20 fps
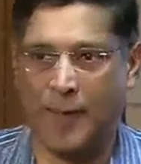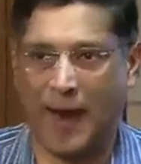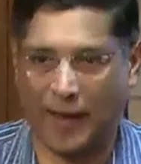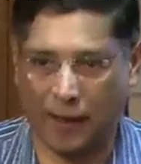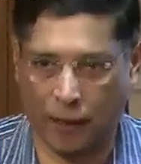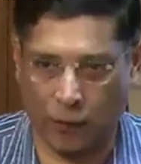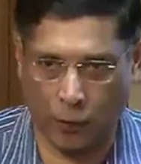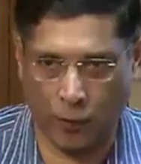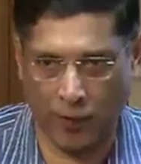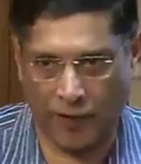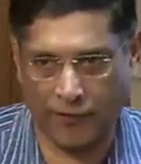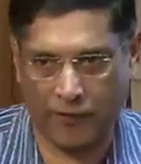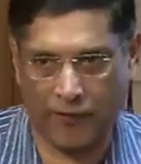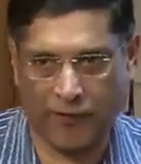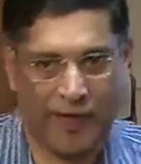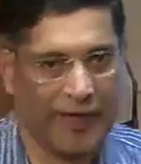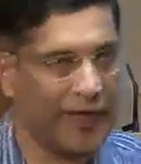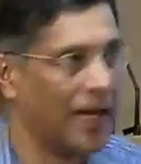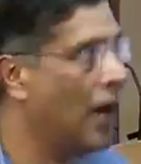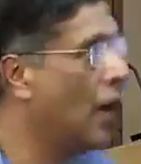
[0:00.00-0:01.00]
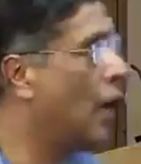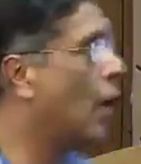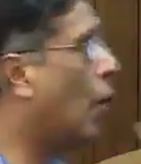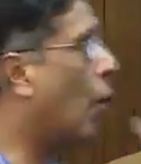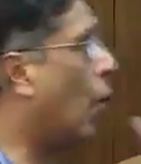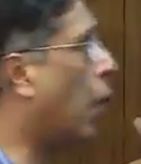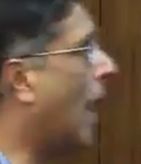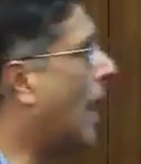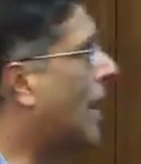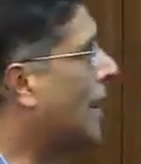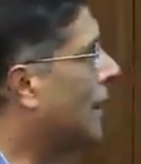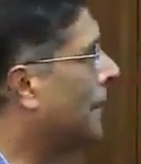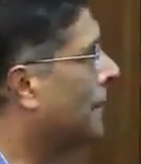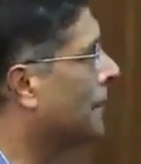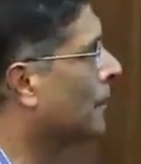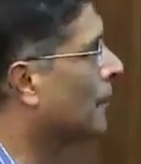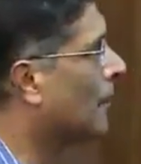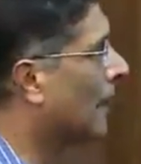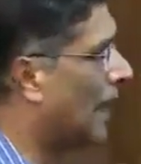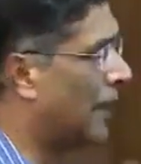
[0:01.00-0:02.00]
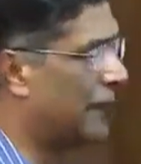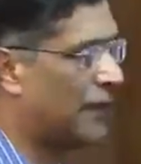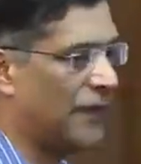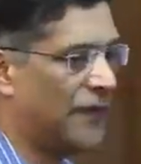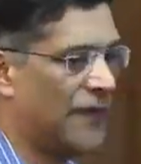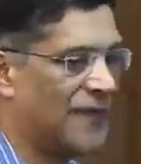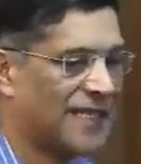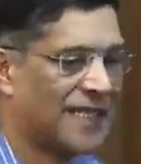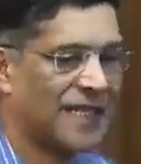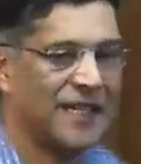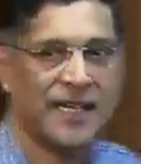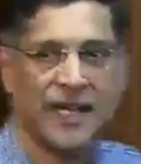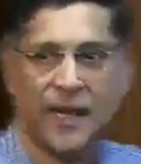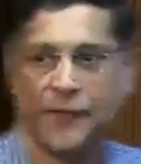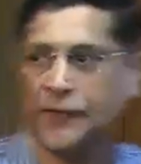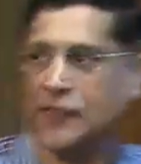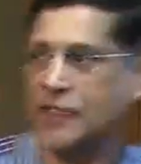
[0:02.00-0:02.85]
from a macro level, right? One if the fiscal